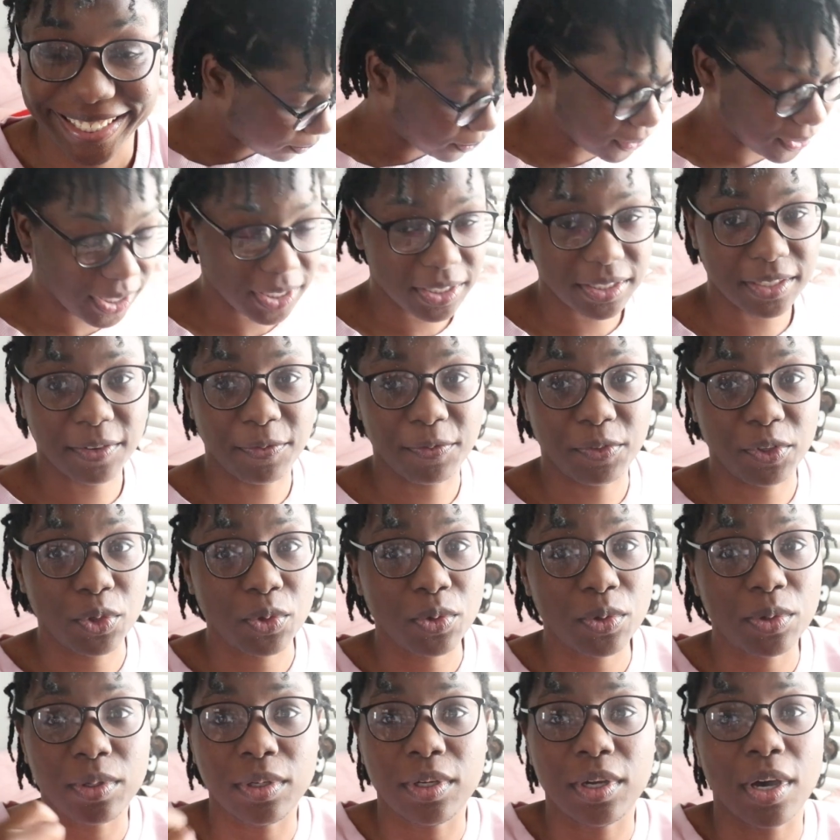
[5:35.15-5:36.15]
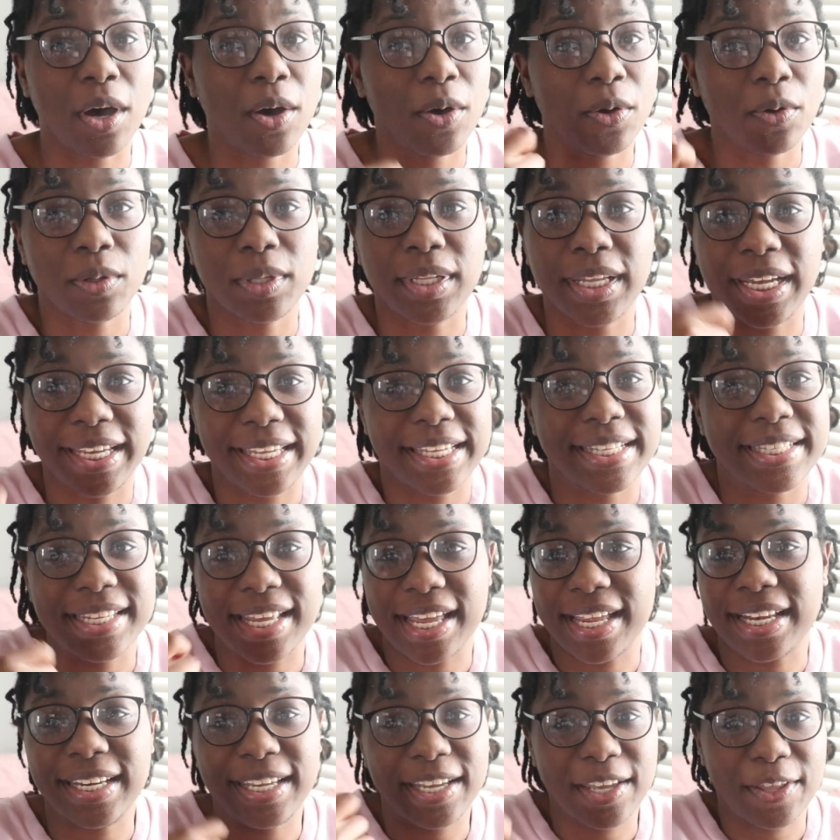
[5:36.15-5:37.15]
Because if you go like it's
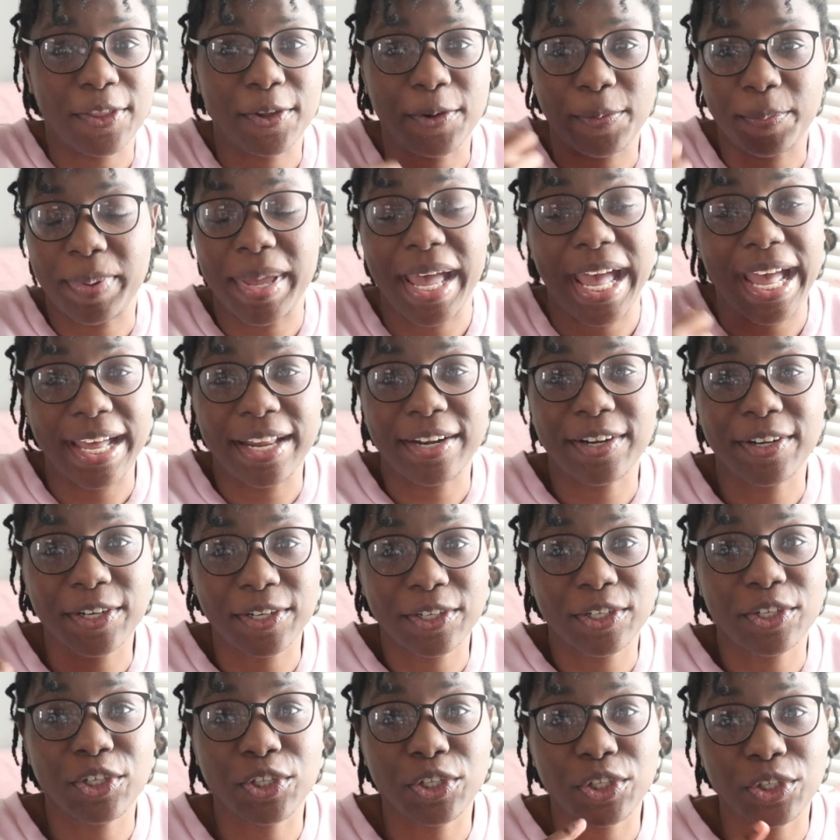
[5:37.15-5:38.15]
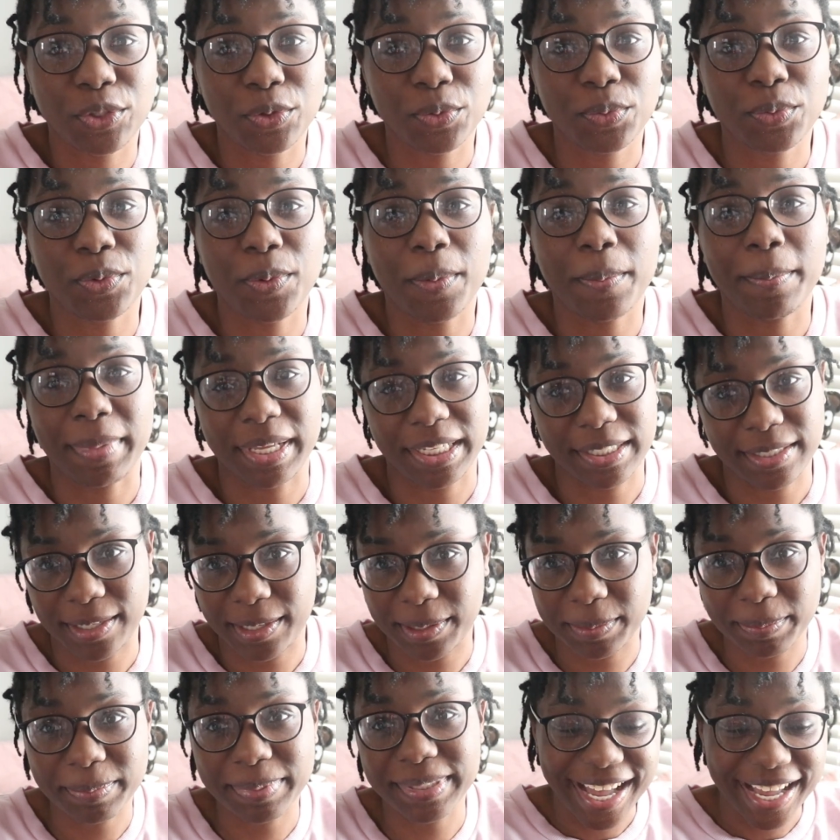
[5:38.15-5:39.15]
any other pattern, you will mess
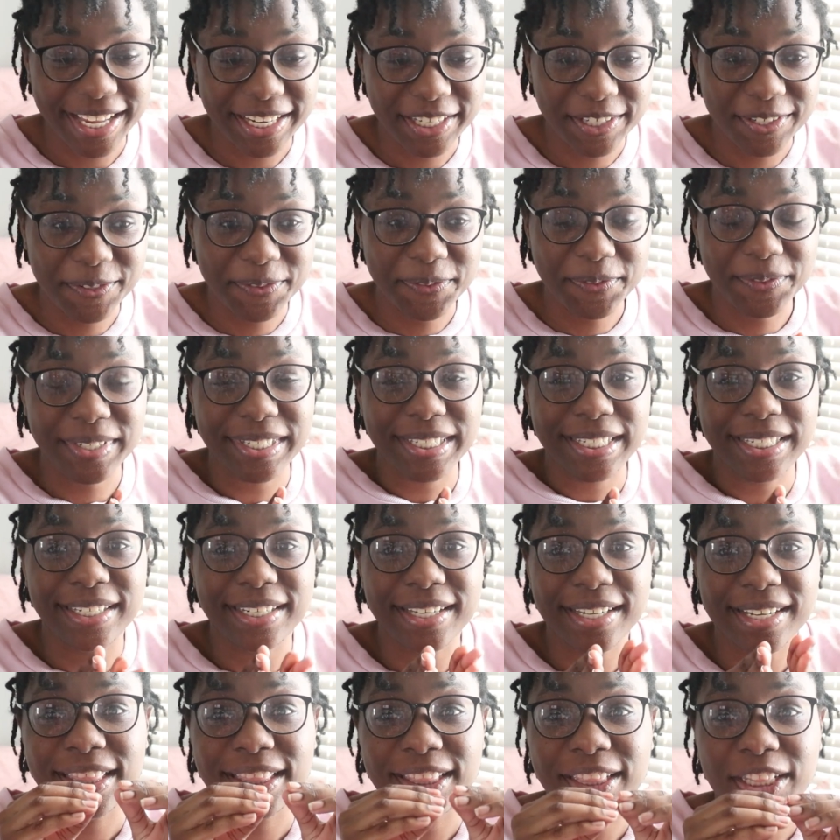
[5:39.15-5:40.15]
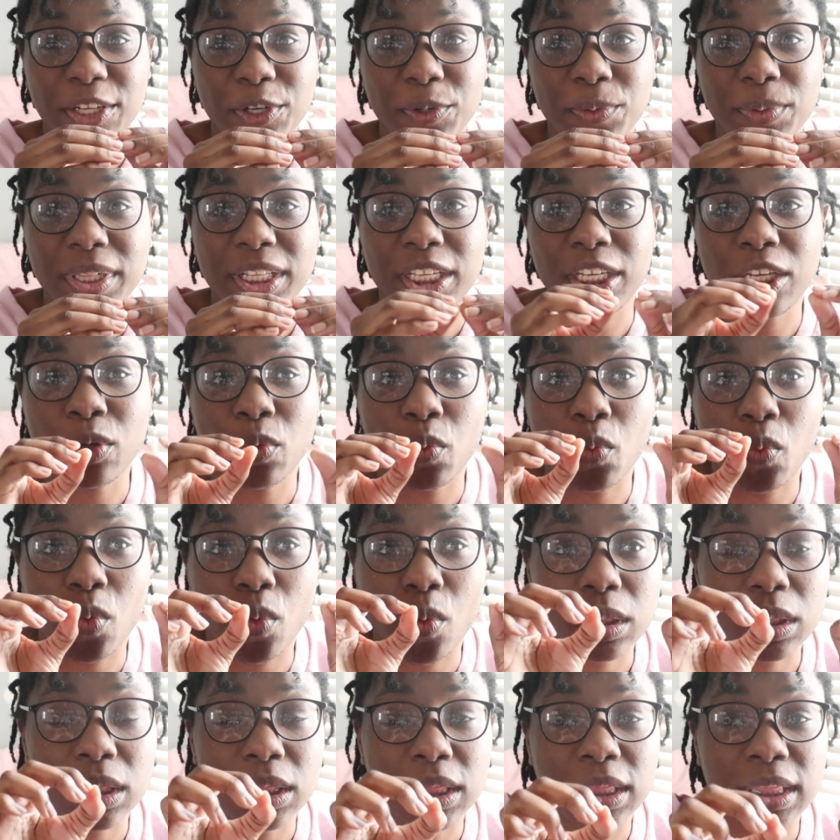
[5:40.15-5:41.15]
up. I had to read literally
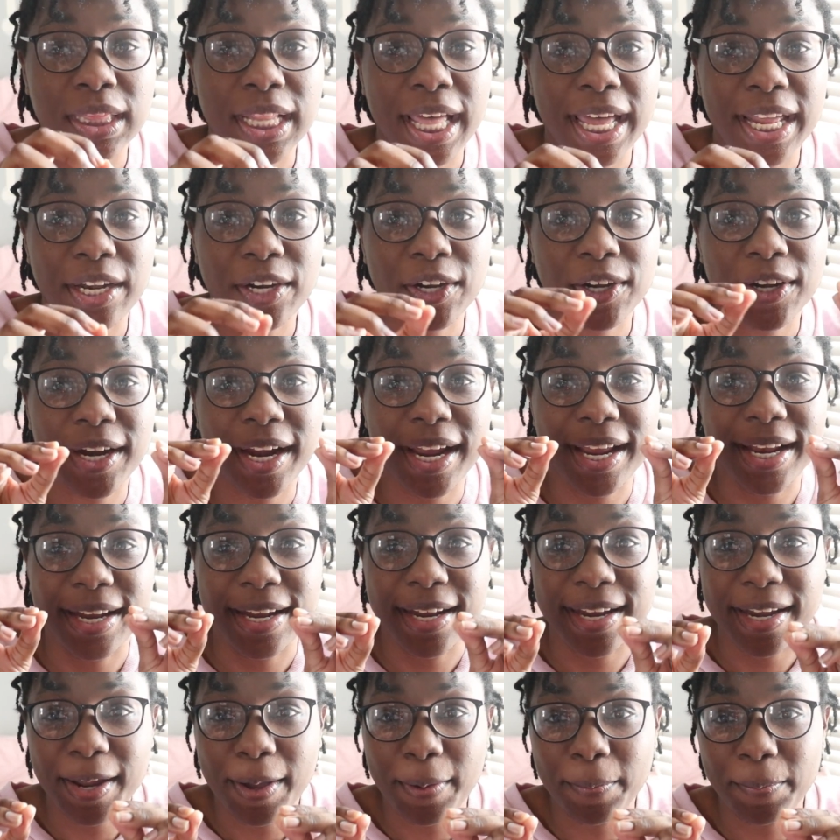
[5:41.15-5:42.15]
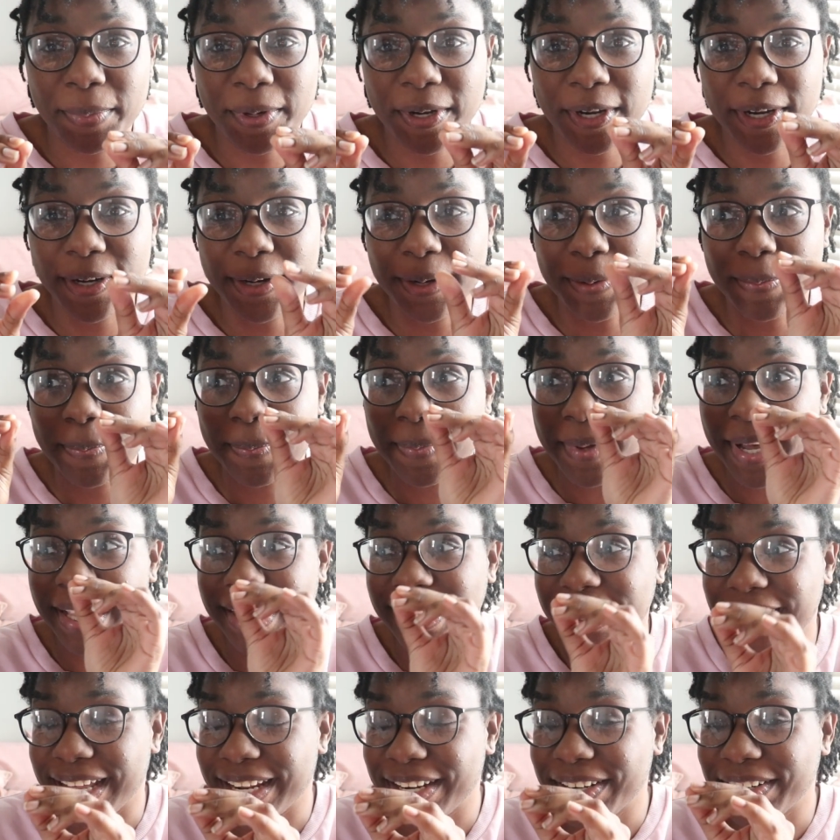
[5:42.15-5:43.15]
letter and number by
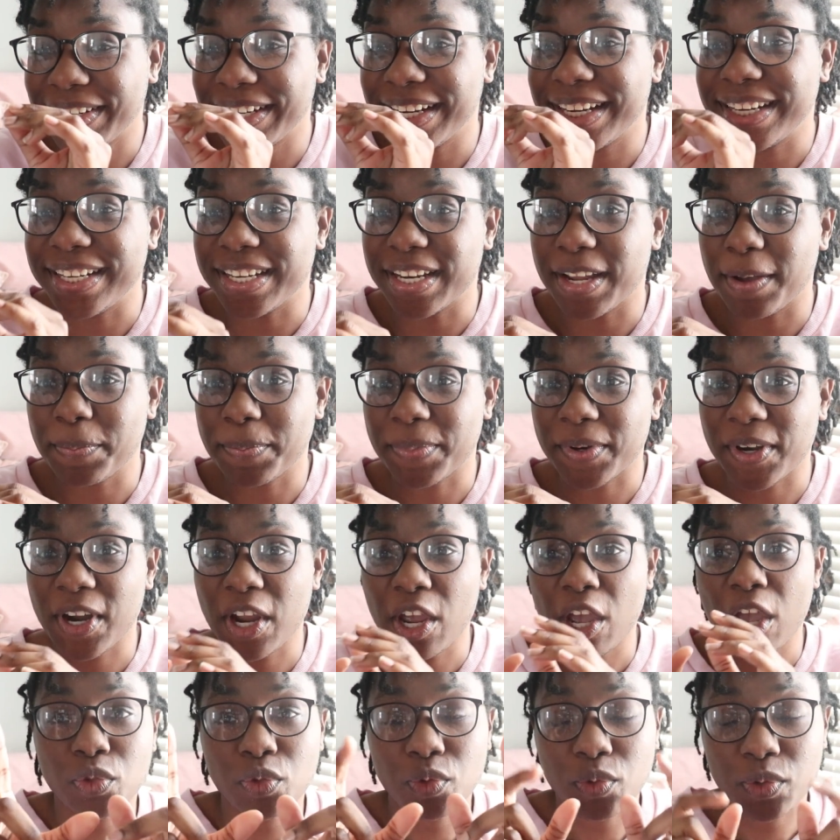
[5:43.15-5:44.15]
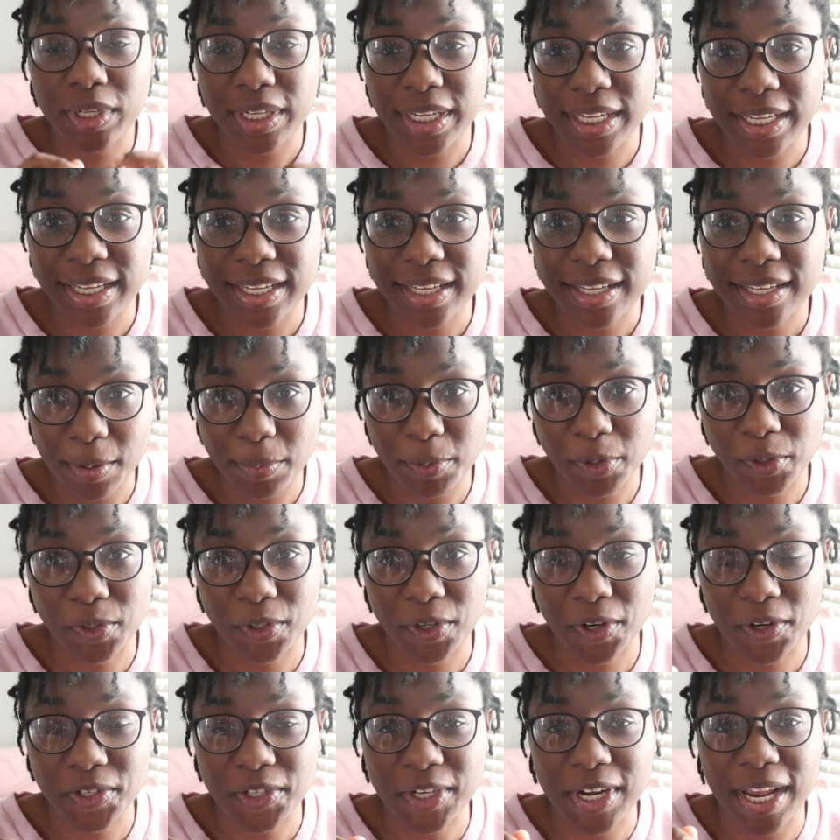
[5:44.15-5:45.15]
letter and number. 3 double
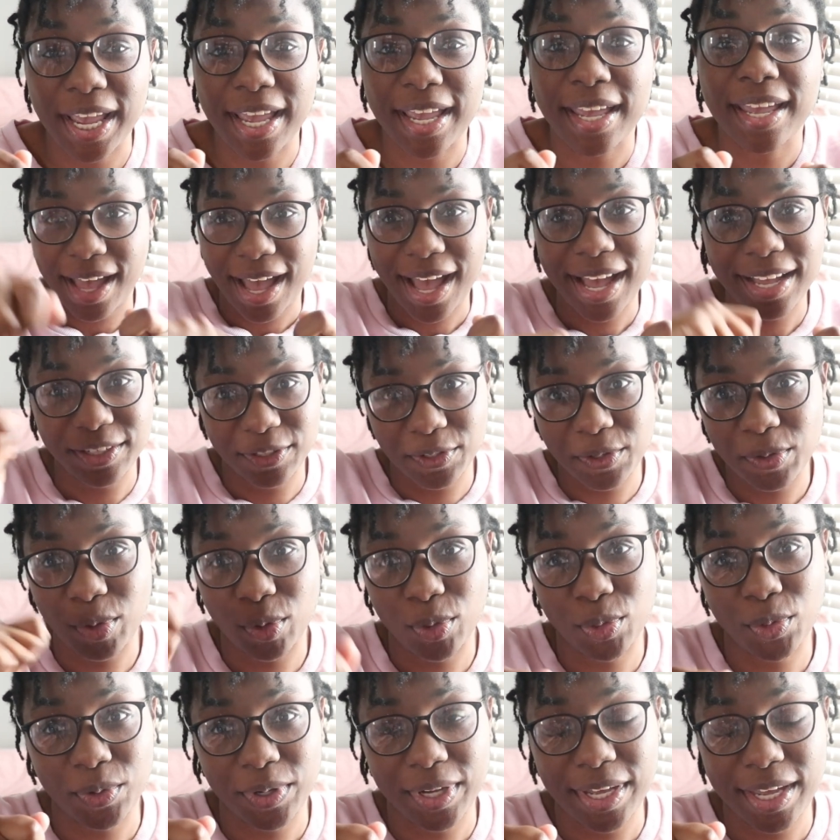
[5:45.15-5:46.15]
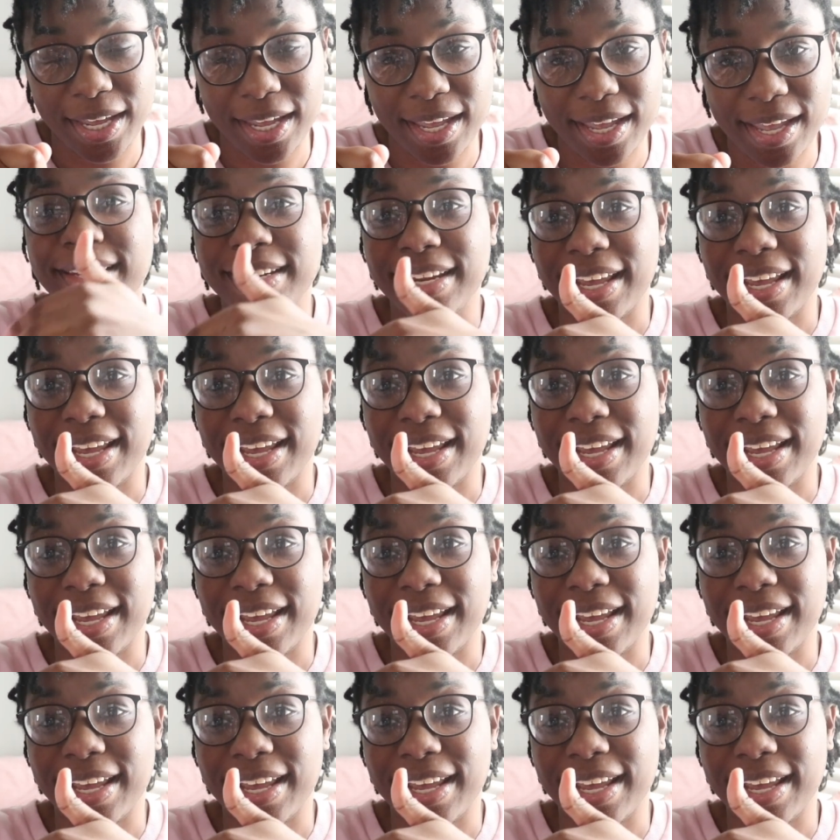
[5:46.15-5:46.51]
crochet. I do the 3.